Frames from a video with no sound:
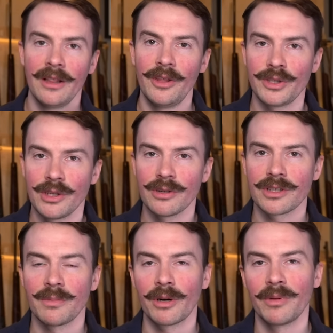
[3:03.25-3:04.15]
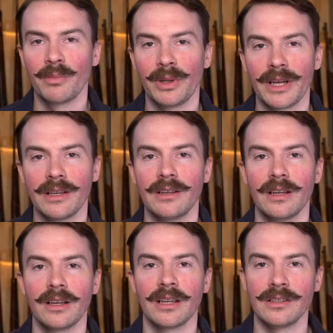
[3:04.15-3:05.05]
This year's department
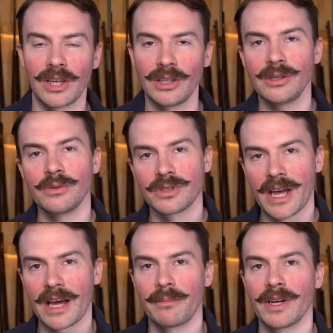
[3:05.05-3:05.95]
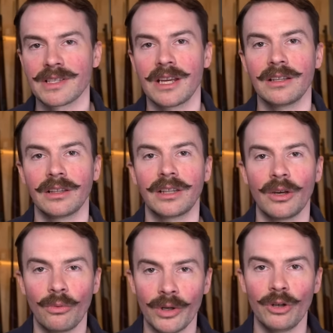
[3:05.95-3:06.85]
plan continues that by saying that
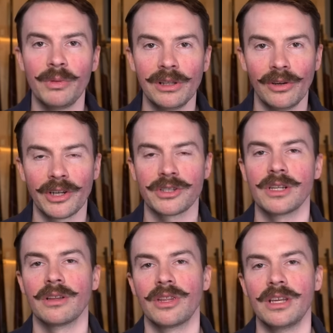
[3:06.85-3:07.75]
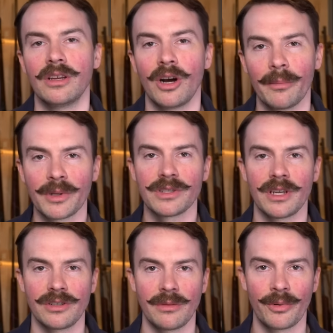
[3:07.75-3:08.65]
they will be launching the
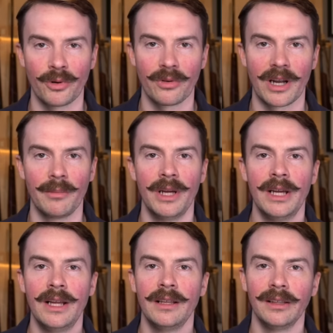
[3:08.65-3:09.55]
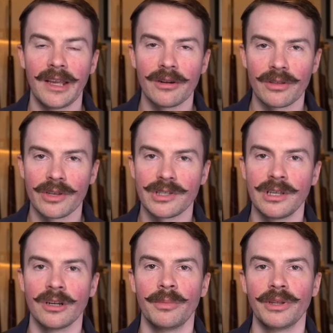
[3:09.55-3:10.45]
compensation program later this
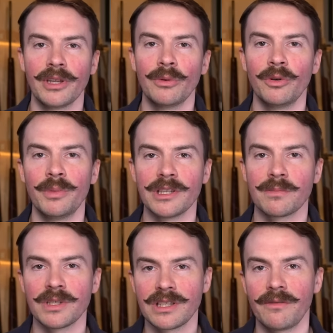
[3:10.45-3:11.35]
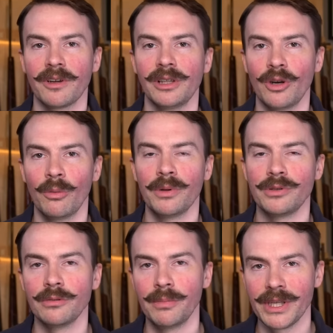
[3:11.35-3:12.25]
year, but that it will be specifically open
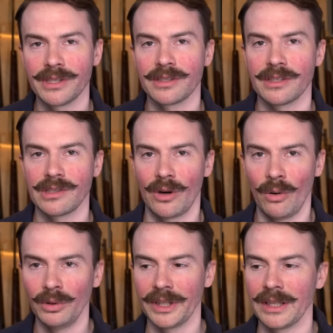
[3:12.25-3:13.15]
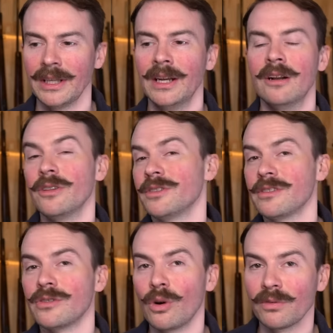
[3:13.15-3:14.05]
to businesses only. This
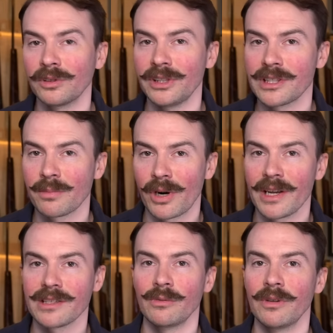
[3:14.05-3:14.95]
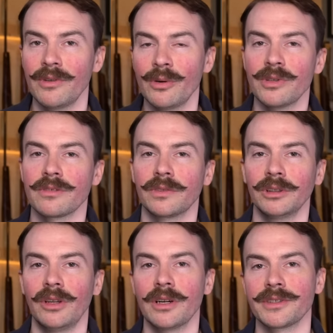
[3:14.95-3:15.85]
isn't overly surprising. We've known this for
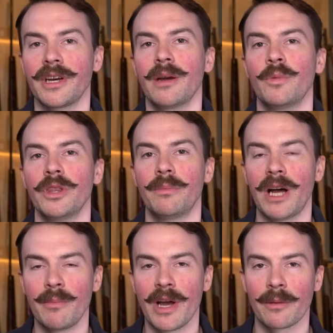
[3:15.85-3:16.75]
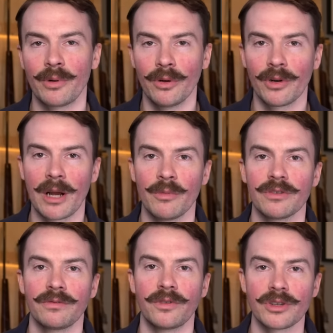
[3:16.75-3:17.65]
a long time. When the buyback program
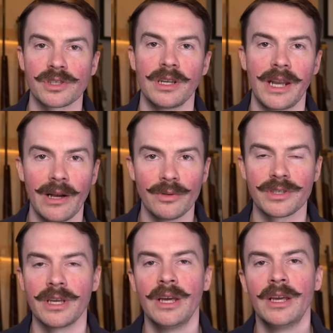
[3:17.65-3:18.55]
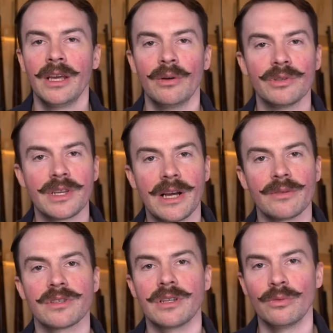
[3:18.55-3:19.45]
was first announced, it was
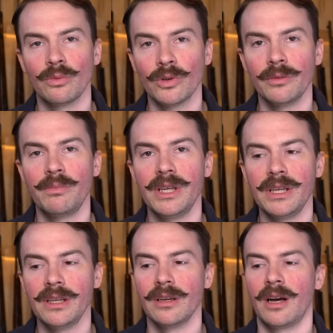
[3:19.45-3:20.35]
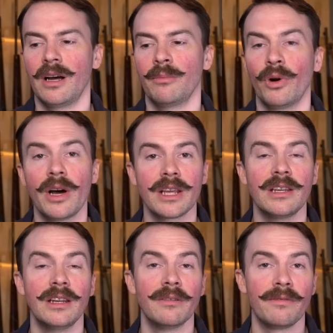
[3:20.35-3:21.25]
announced that it would be brought
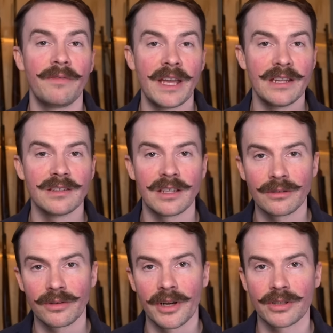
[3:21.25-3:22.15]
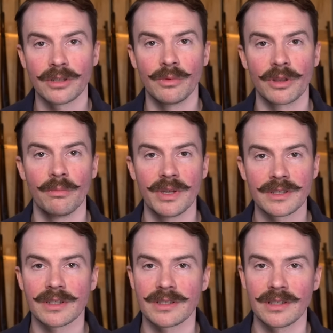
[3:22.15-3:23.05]
in a phased introduction, with
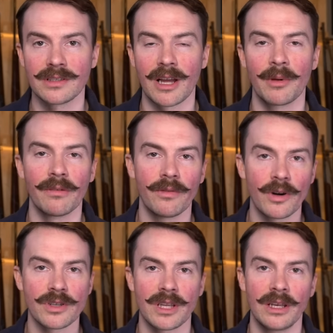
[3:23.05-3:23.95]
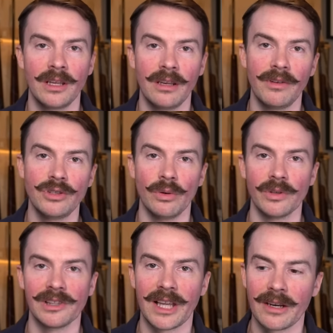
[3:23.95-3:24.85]
businesses coming first and
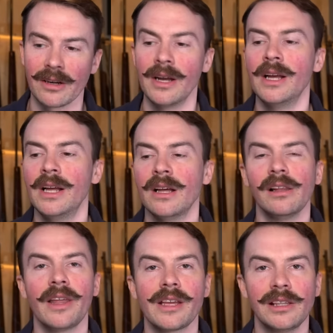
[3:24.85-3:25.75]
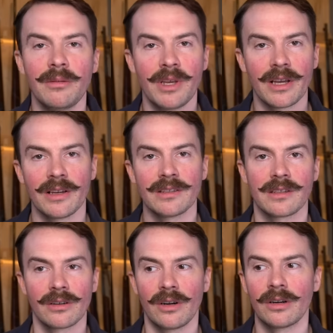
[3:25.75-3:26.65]
individuals later, likely because
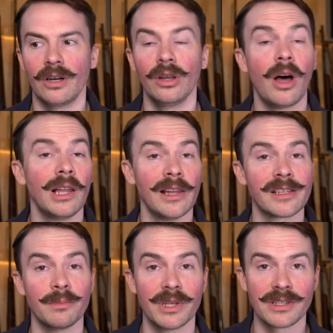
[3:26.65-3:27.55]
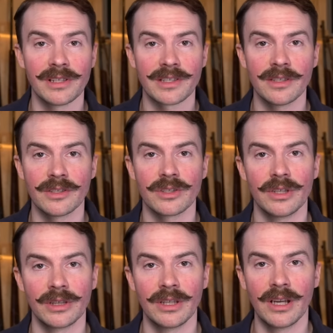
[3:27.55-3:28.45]
there are a lot less businesses
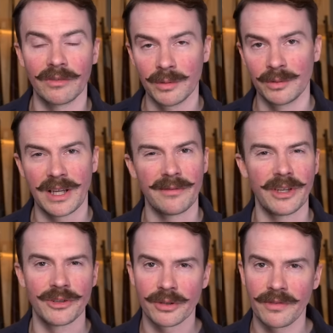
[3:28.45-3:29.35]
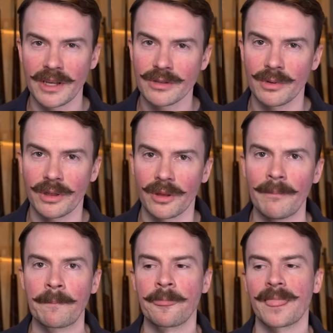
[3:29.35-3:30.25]
that the government will have to interface with,
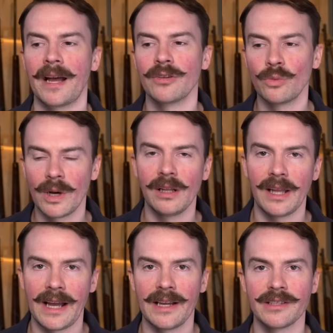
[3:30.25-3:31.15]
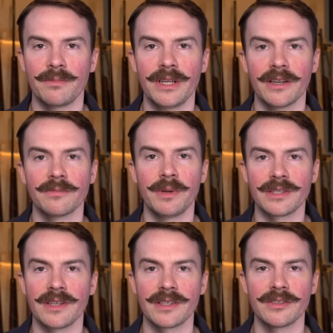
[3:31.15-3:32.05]
as well as because
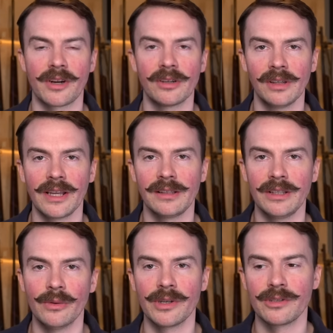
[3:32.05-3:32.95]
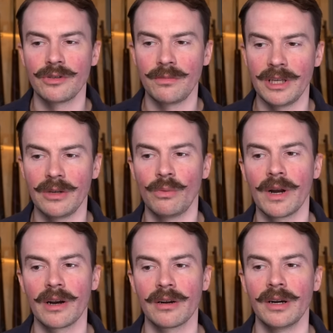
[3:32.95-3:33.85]
businesses are likely going to be
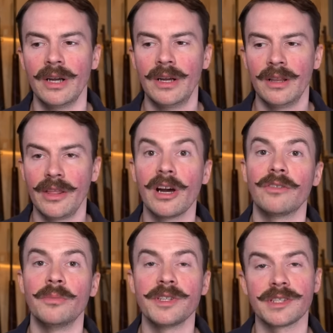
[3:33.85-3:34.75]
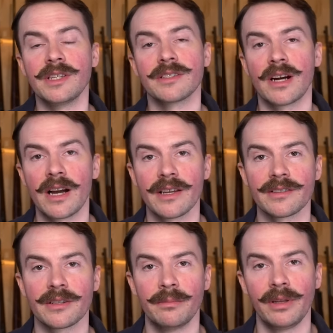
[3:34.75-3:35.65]
where the government sees the
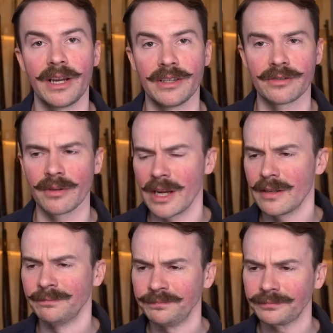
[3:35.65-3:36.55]
highest compliance rate.